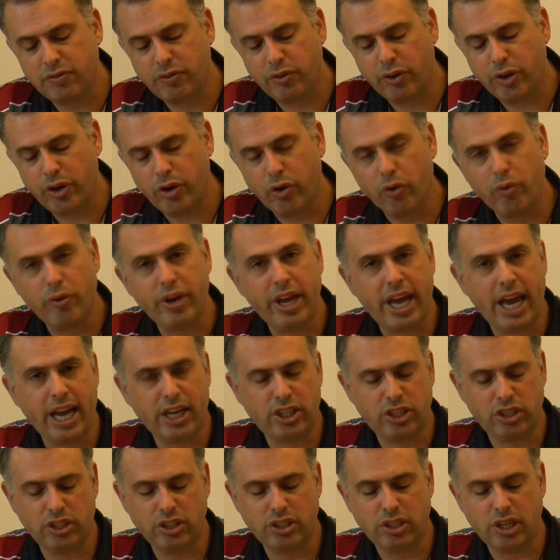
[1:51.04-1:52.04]
for your
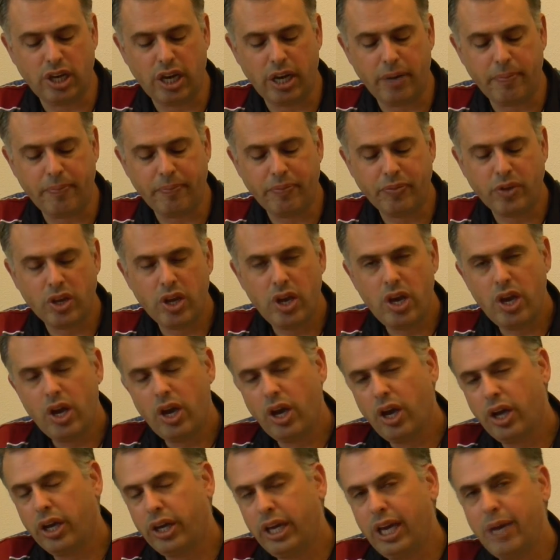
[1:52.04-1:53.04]
reaction time.
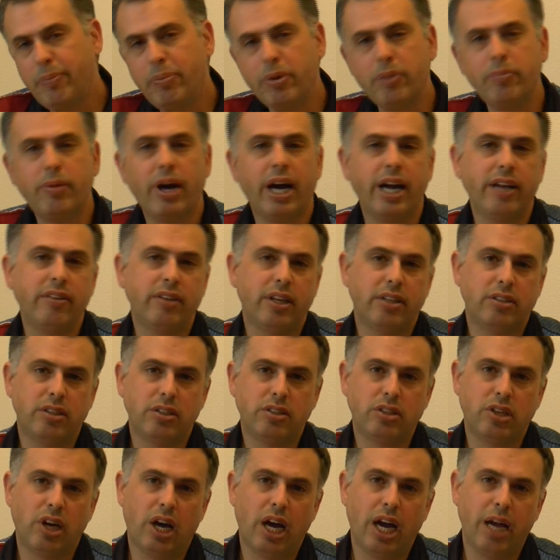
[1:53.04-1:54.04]
Keep in mind that
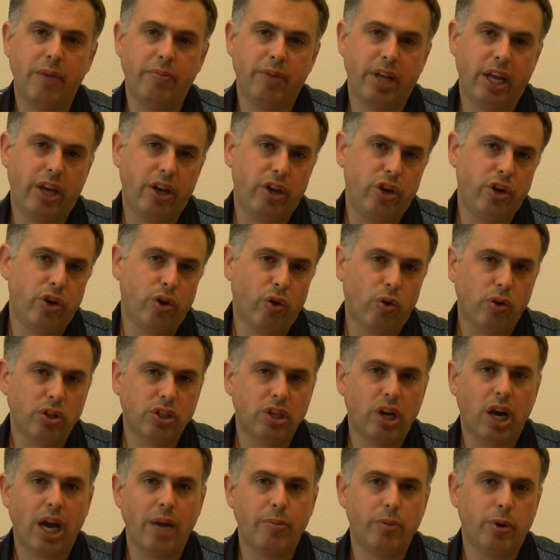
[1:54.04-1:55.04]
the time that your
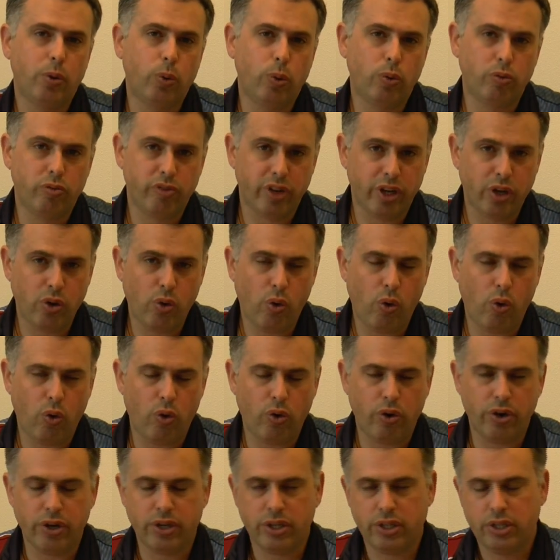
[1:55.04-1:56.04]
timer will
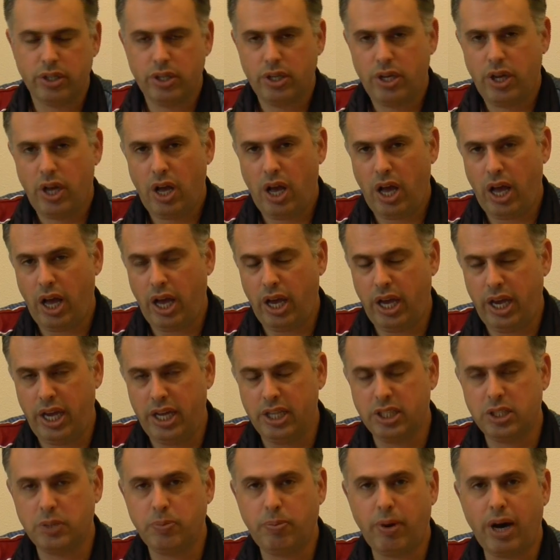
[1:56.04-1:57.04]
record
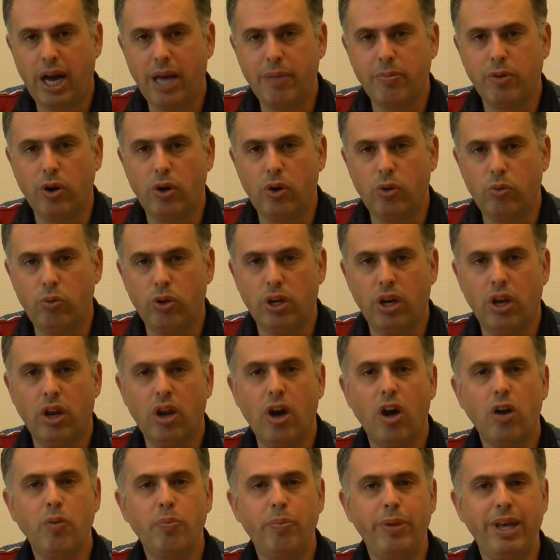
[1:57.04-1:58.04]
in Spy Mode will
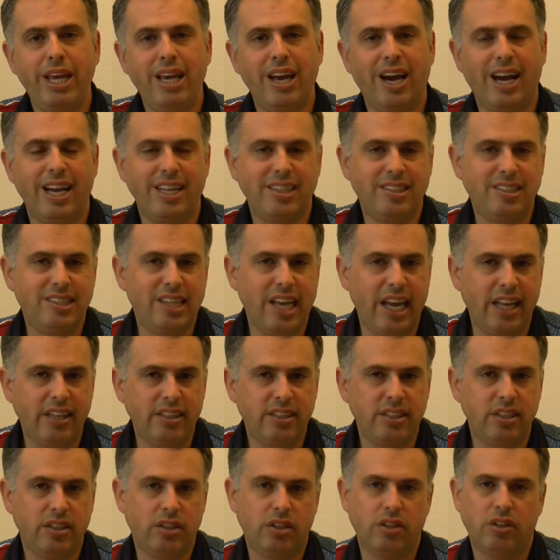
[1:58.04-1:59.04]
not be
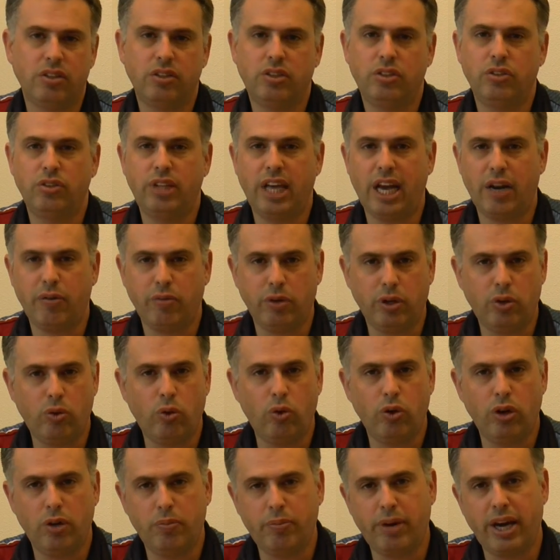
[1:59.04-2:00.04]
identical to that
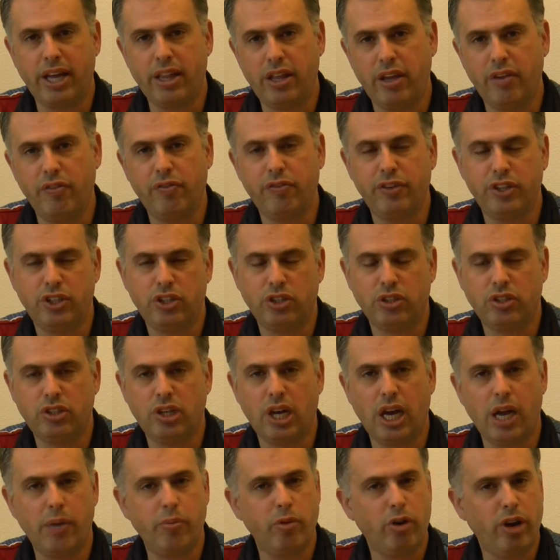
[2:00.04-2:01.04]
recorded by the official
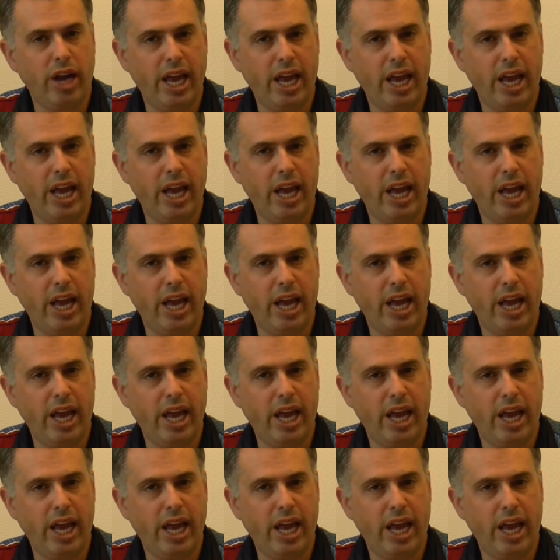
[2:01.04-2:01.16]
timer